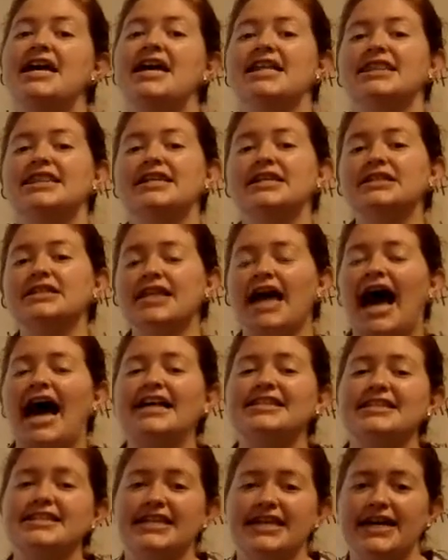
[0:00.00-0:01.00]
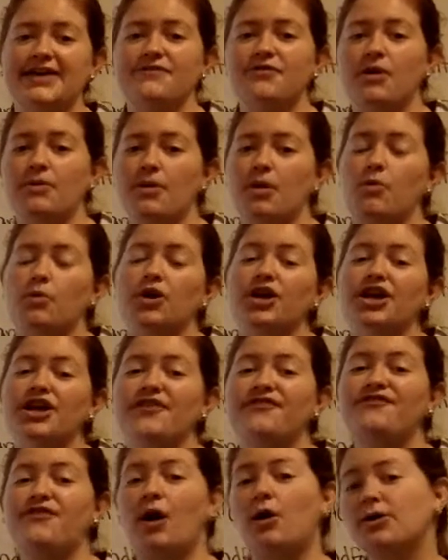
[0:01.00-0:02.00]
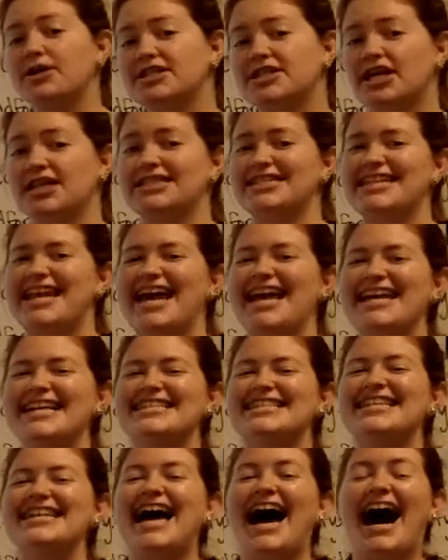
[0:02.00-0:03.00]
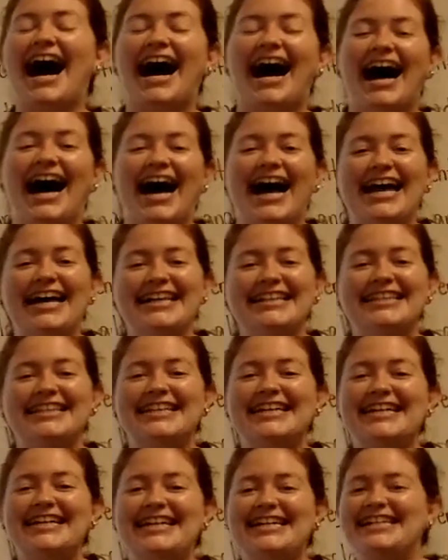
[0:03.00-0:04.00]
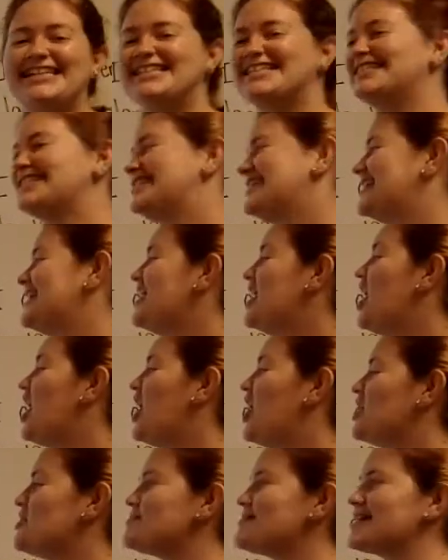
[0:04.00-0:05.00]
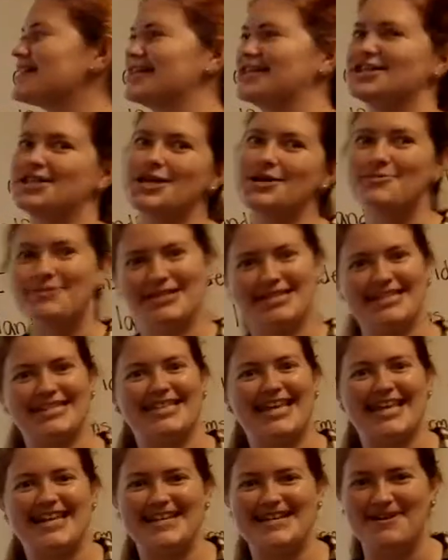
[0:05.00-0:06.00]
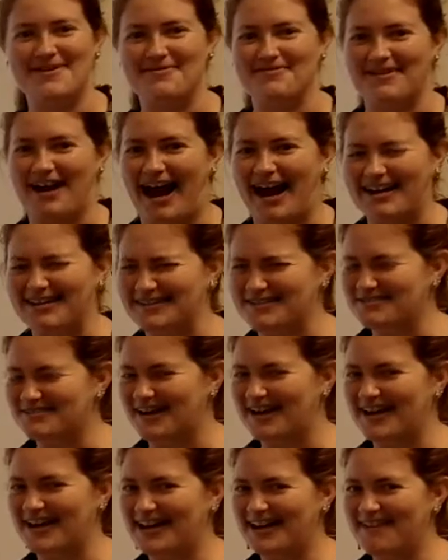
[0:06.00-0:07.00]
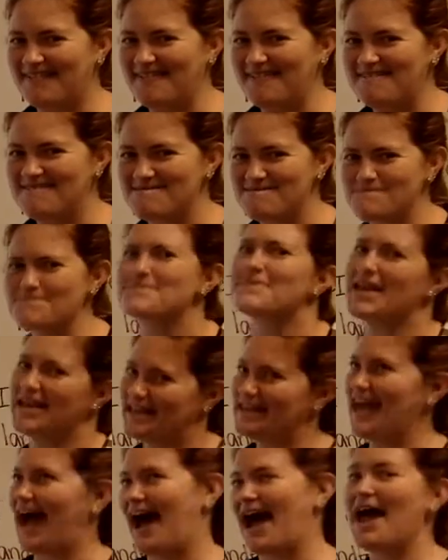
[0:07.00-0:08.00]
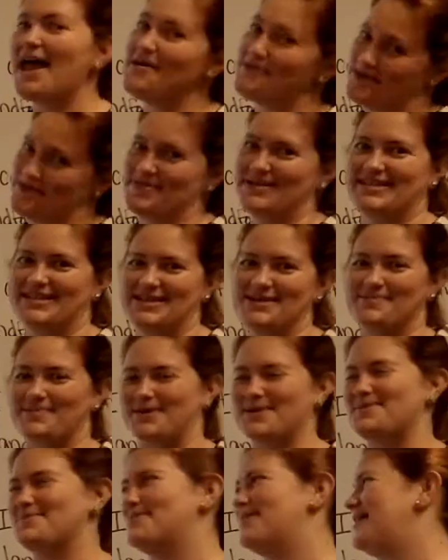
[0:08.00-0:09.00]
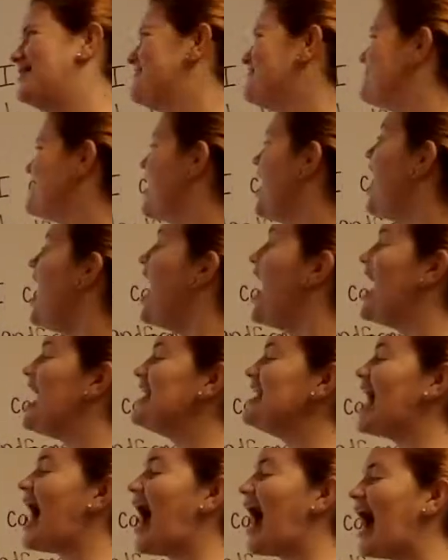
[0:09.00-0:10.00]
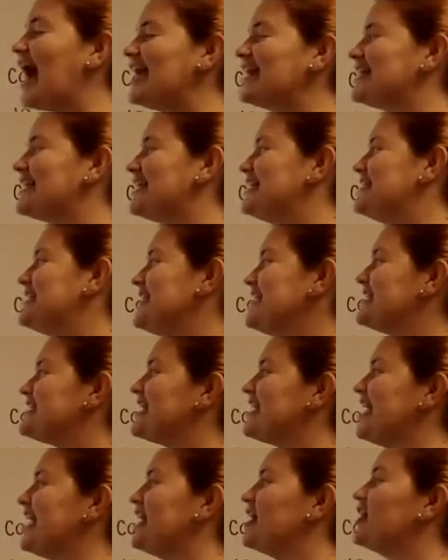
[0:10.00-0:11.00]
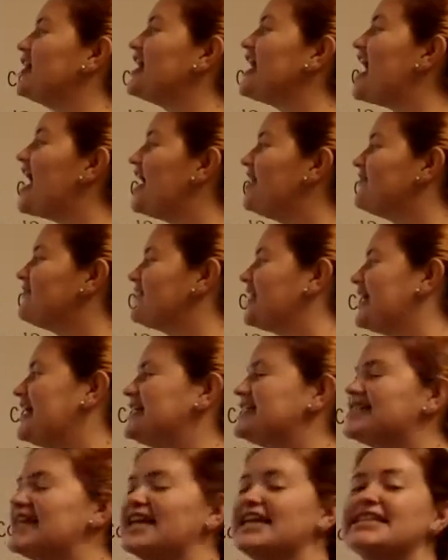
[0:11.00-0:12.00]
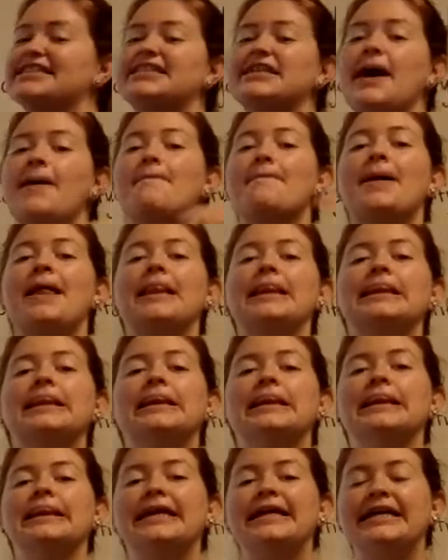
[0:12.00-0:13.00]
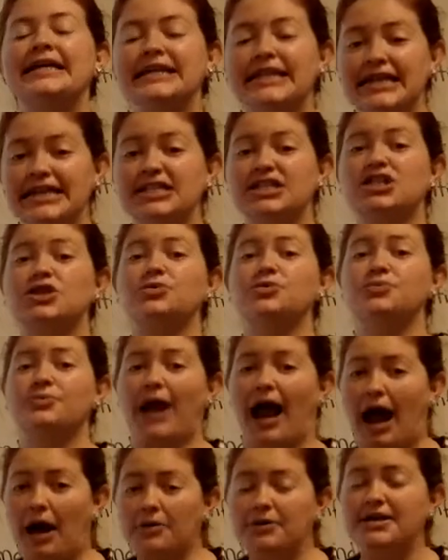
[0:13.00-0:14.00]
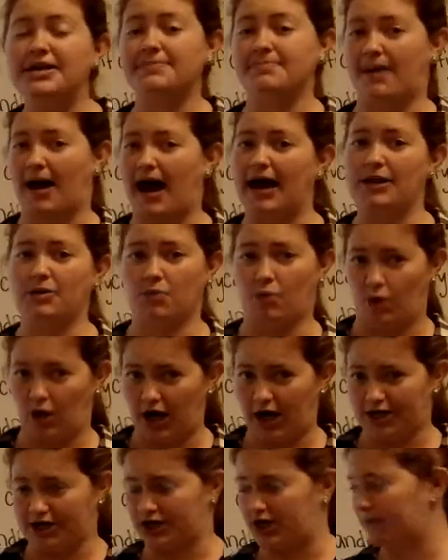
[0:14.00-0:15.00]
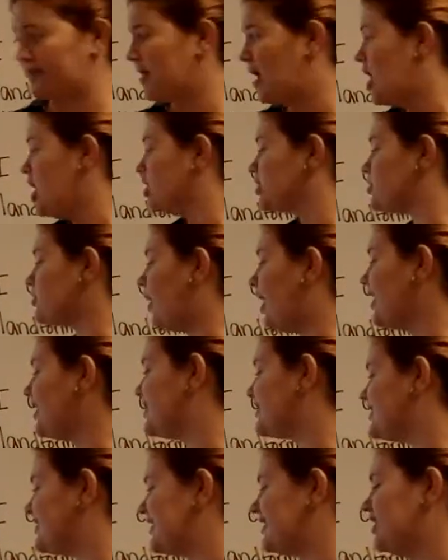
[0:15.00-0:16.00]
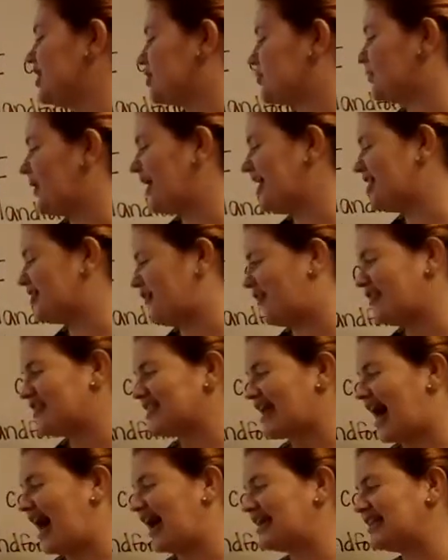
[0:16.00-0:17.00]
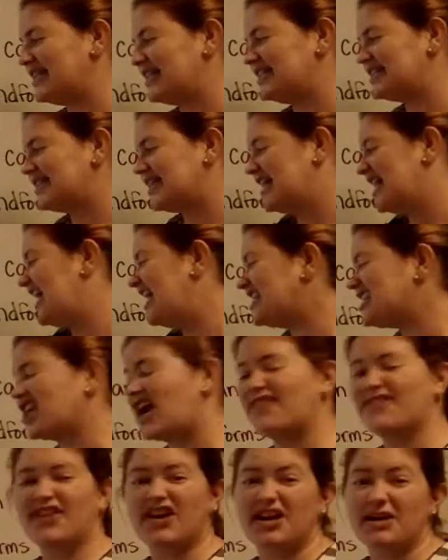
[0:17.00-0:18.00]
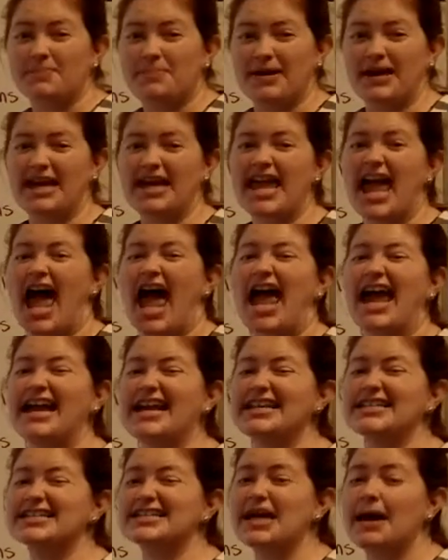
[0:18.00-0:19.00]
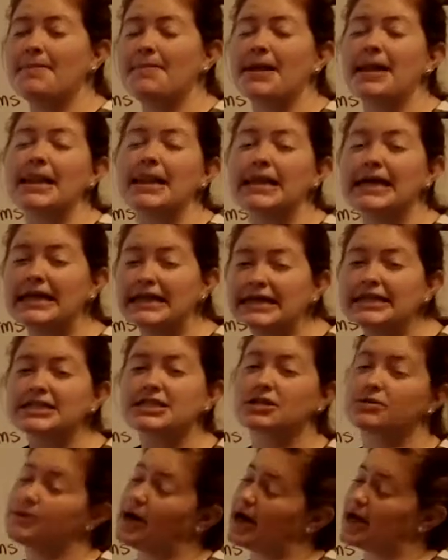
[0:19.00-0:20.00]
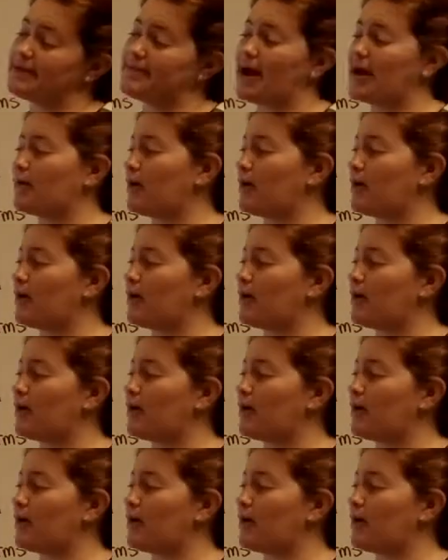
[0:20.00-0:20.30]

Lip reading: The last landform that we're going to focus on today is an island. Oh my goodness, who wishes they could go to an island right now? Yeah, it would be super cool. An island is an area of land that is completely surrounded by water. So I can see, look, right here, this island, it's not very big. It is completely surrounded by